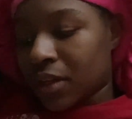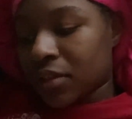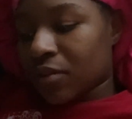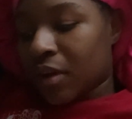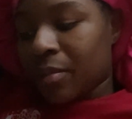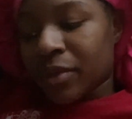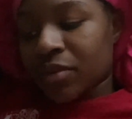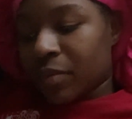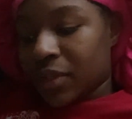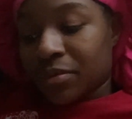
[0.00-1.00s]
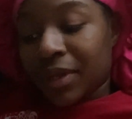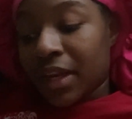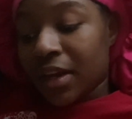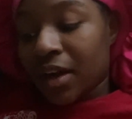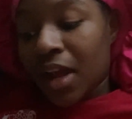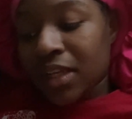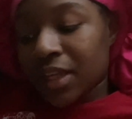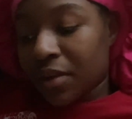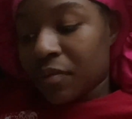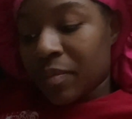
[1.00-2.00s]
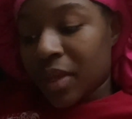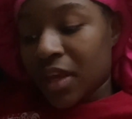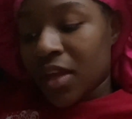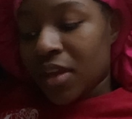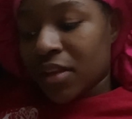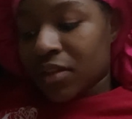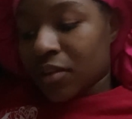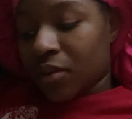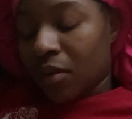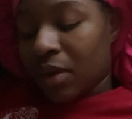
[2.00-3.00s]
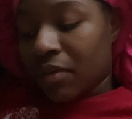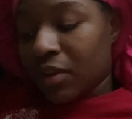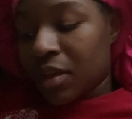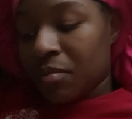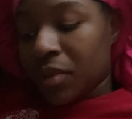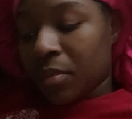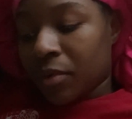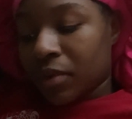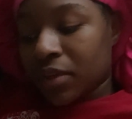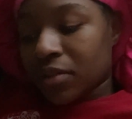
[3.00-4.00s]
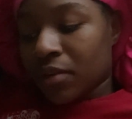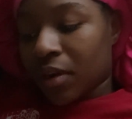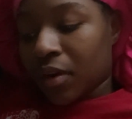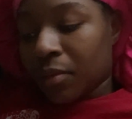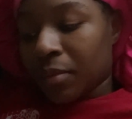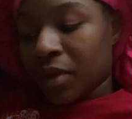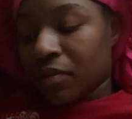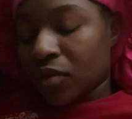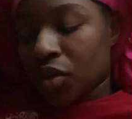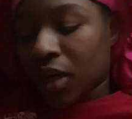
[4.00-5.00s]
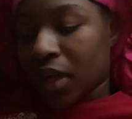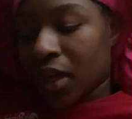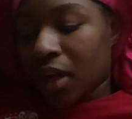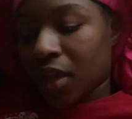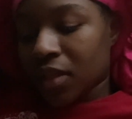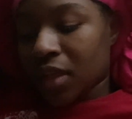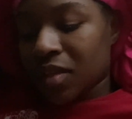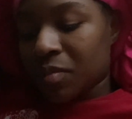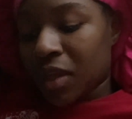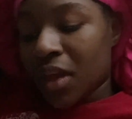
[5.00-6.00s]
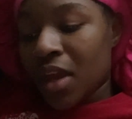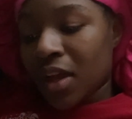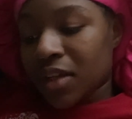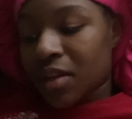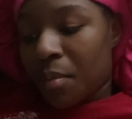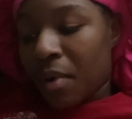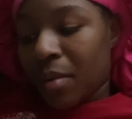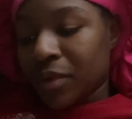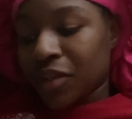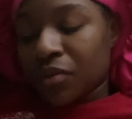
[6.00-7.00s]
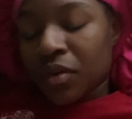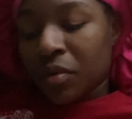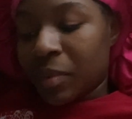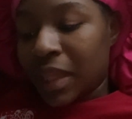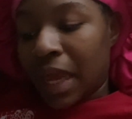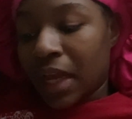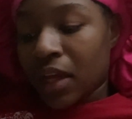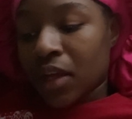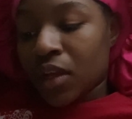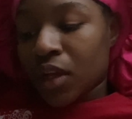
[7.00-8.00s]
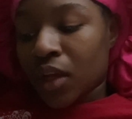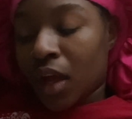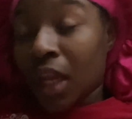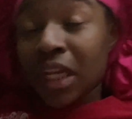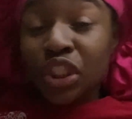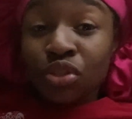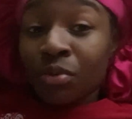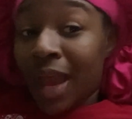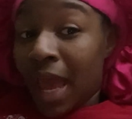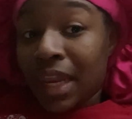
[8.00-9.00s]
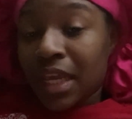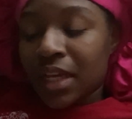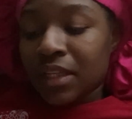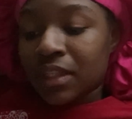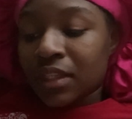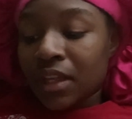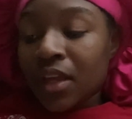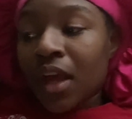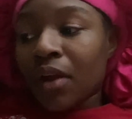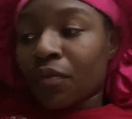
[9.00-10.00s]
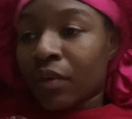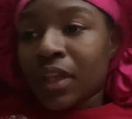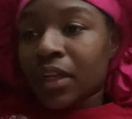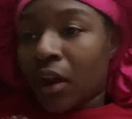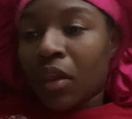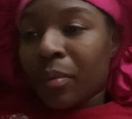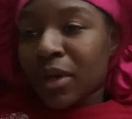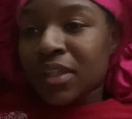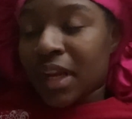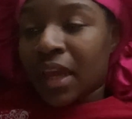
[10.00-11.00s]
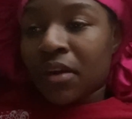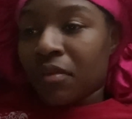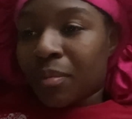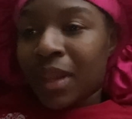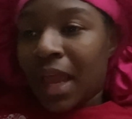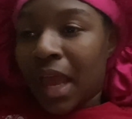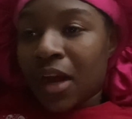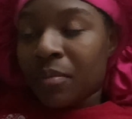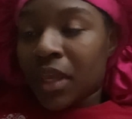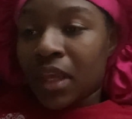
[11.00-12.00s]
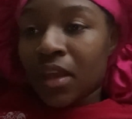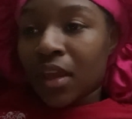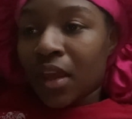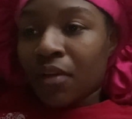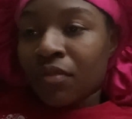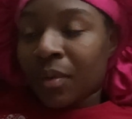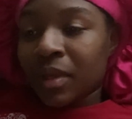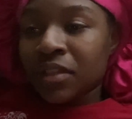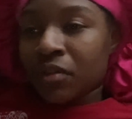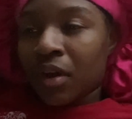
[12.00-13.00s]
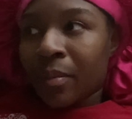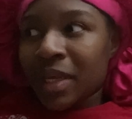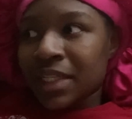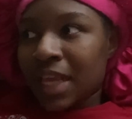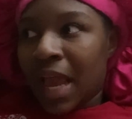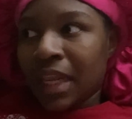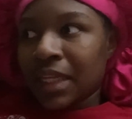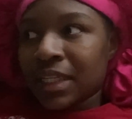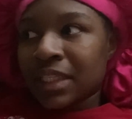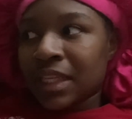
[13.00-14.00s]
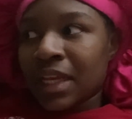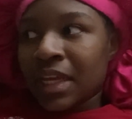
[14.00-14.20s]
Instagram is the worst way to get in contact with me. So don't ever hit me up on Instagram if you're trying to get in contact with me. Because I promise you, it'll be like, unless you Alex, really the only person that get a reply out of me from Instagram is Alex.